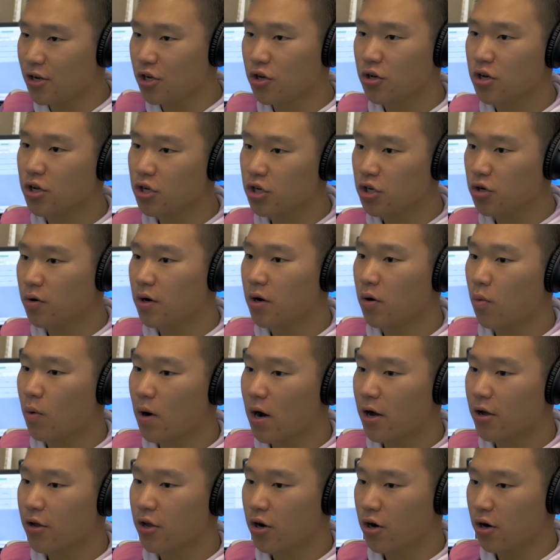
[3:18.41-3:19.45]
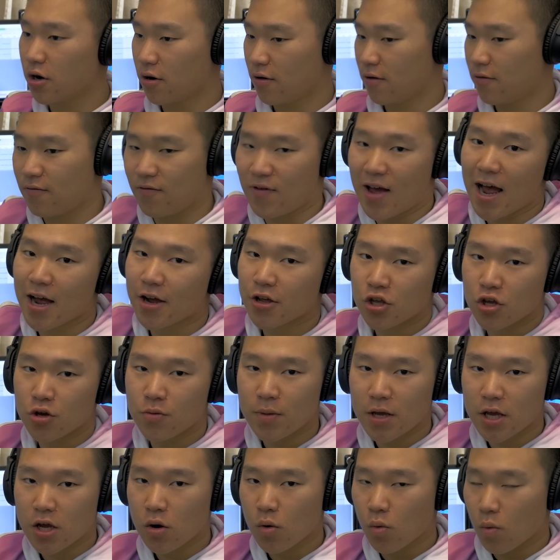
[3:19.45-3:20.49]
You can do it while you're
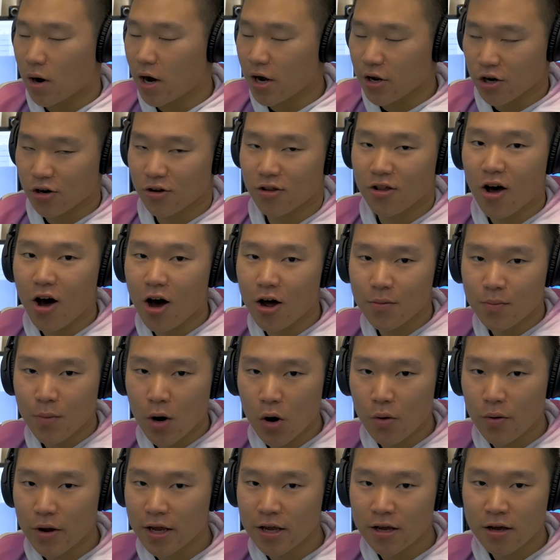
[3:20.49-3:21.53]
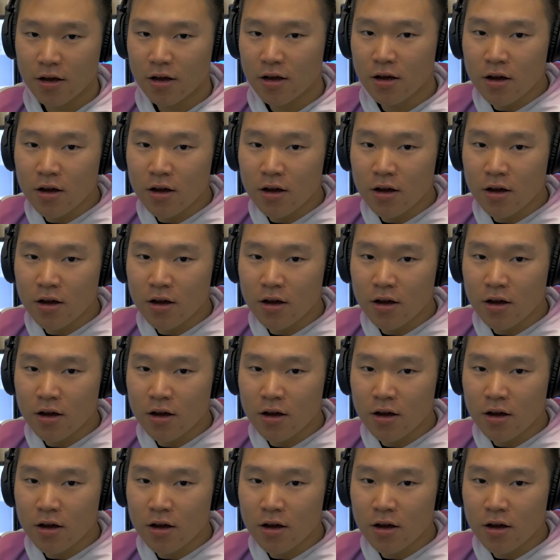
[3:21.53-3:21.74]
vacuuming, while you're lawn mowing,